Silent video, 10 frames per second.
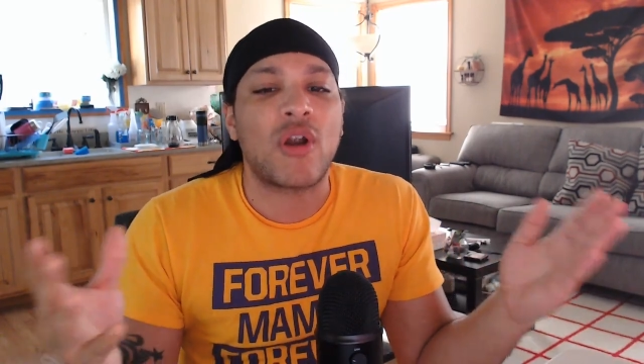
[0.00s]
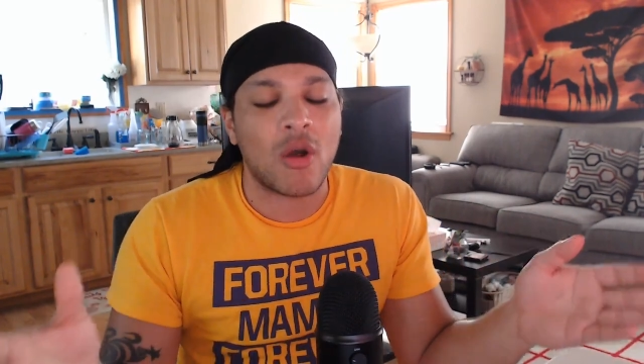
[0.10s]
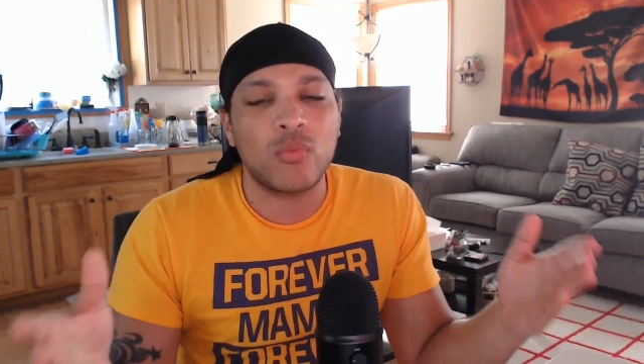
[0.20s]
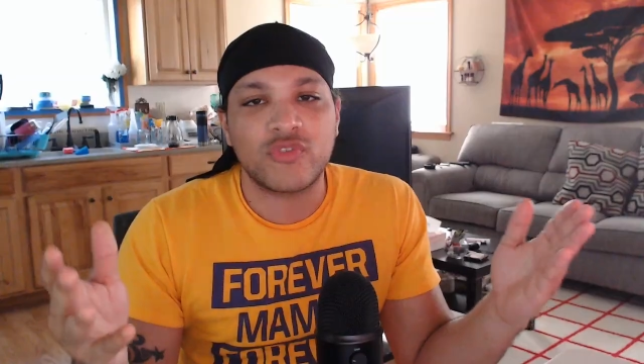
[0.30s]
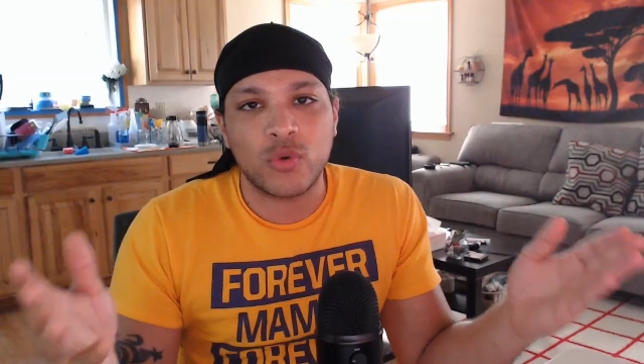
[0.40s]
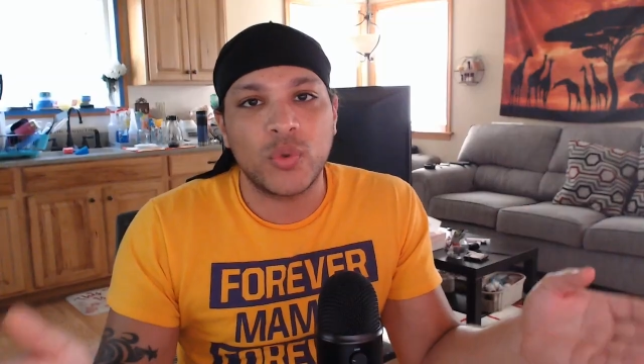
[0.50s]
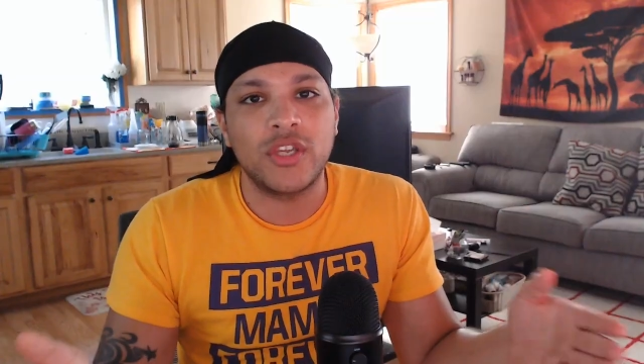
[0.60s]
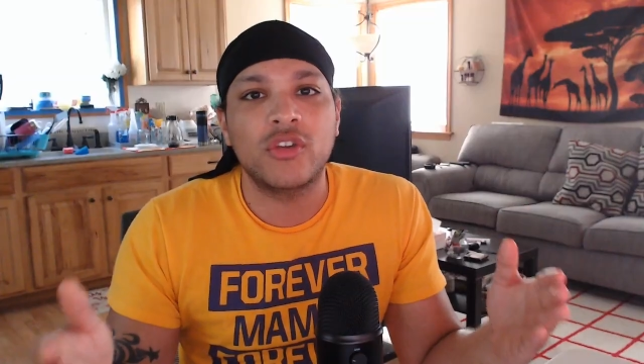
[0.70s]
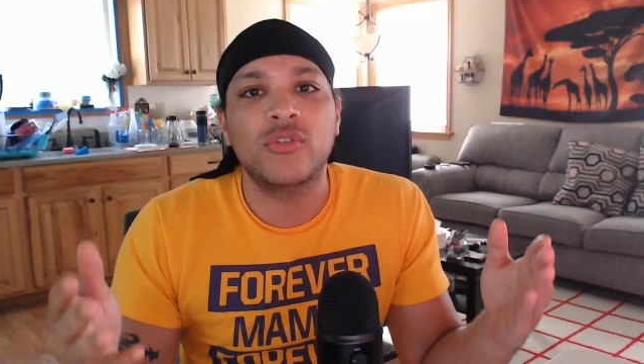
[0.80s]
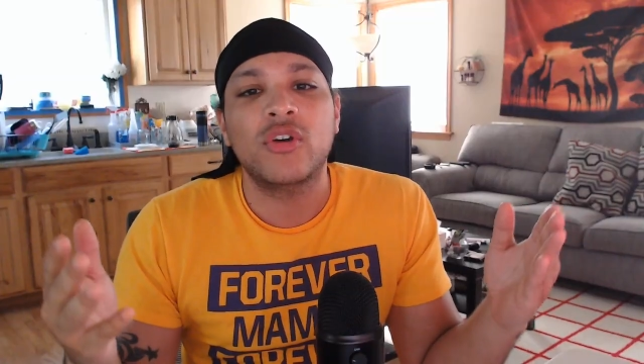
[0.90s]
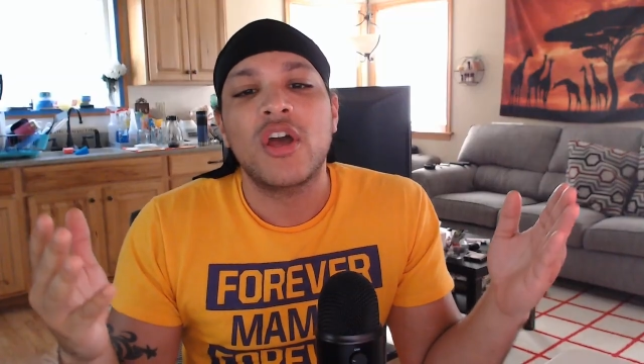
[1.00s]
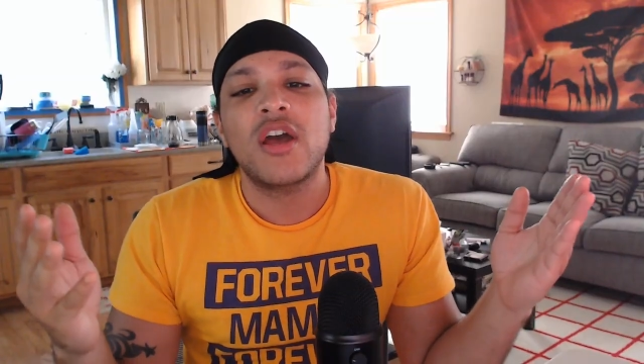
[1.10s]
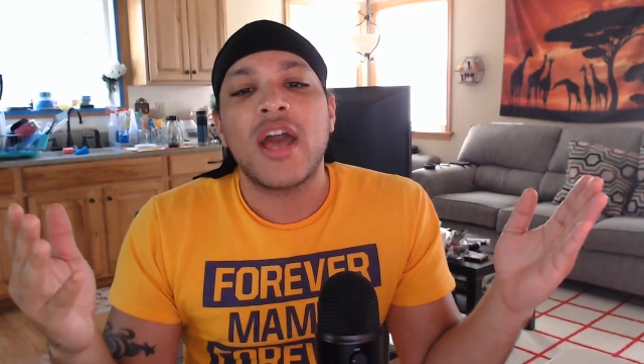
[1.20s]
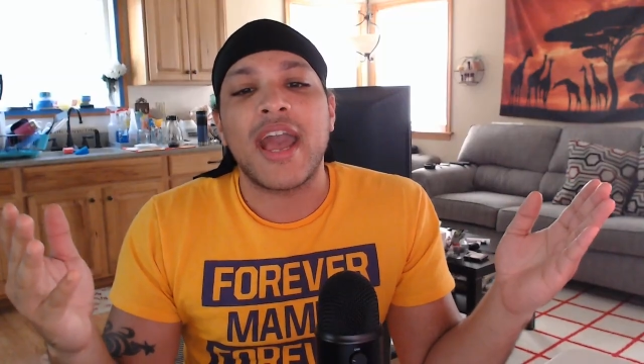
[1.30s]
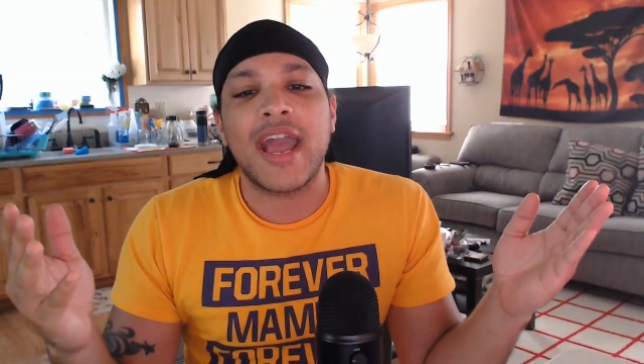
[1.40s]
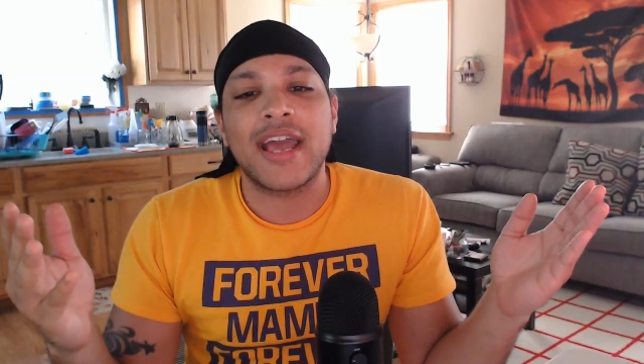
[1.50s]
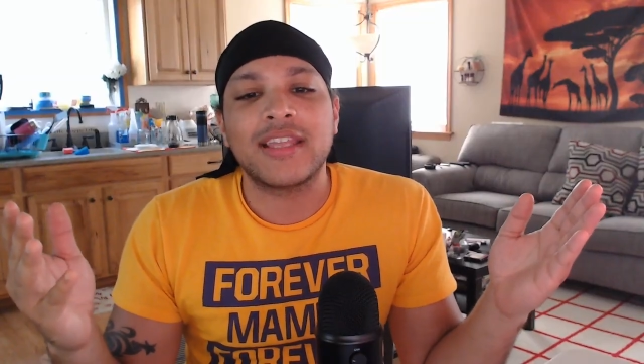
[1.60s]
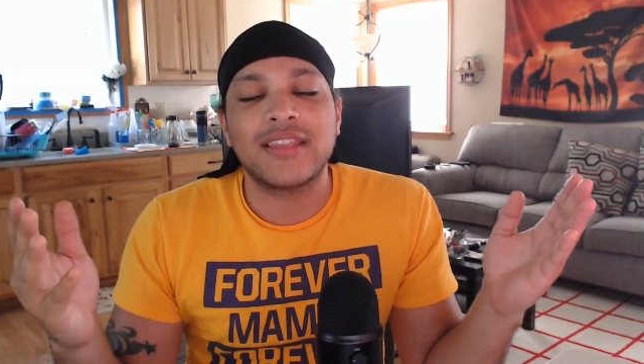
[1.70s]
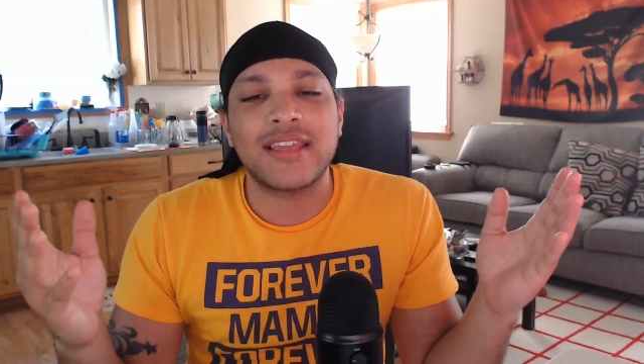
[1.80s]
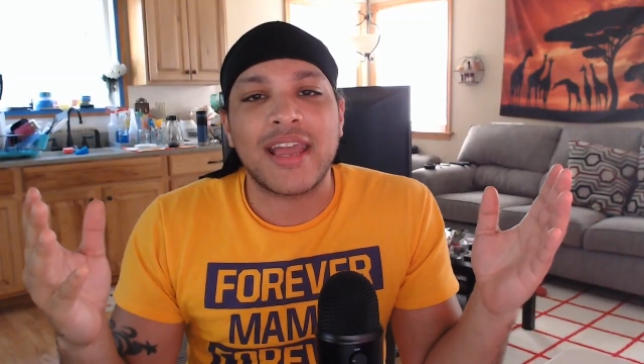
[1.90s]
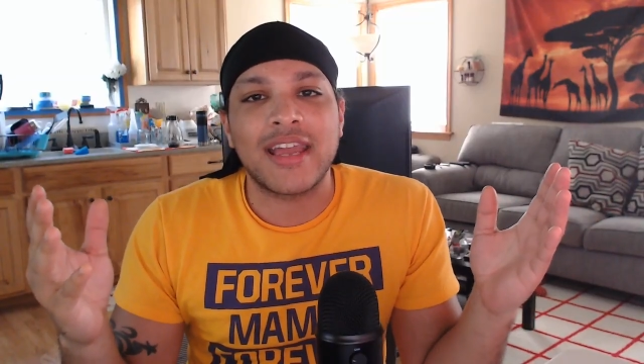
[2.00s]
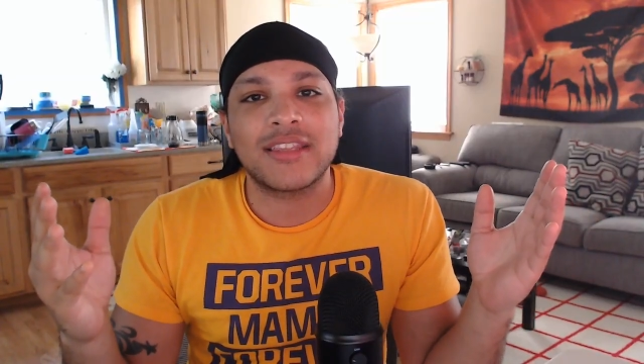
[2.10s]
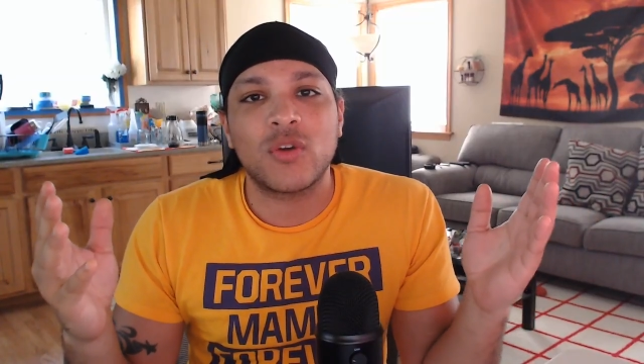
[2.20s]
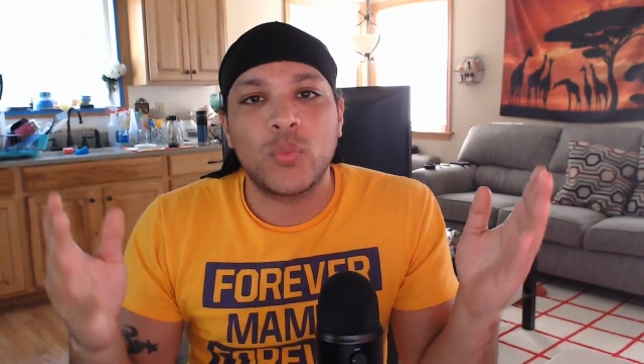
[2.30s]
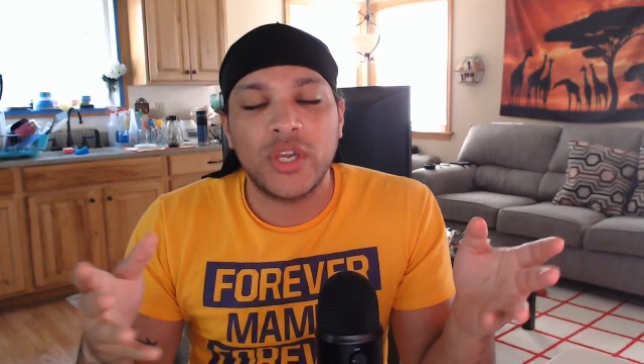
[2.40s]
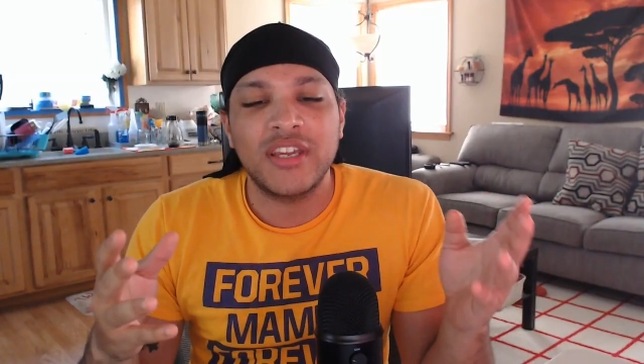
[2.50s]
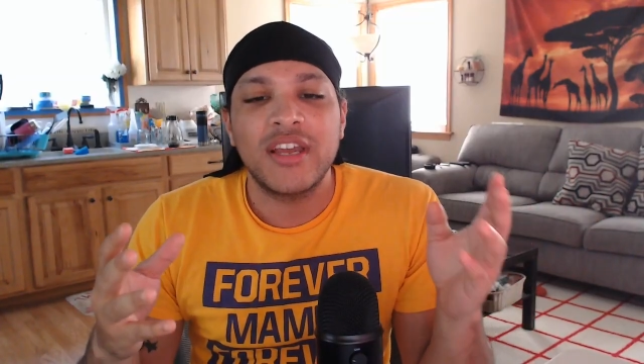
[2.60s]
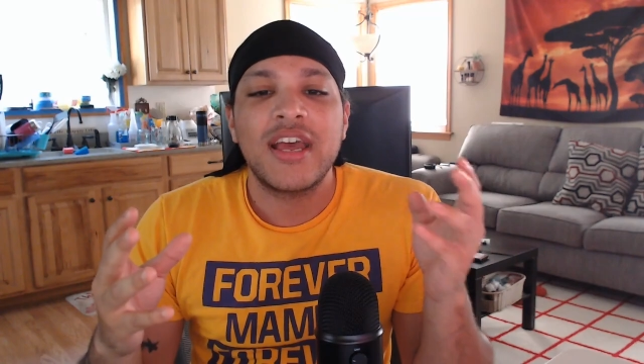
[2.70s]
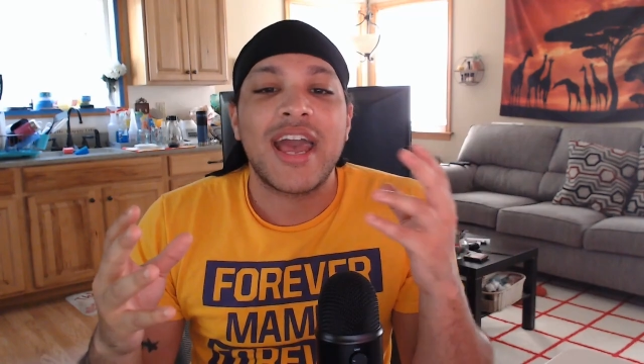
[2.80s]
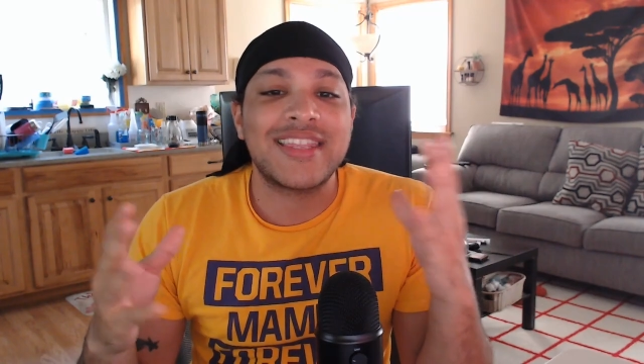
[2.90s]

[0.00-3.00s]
problem with the Wii U and the Wii.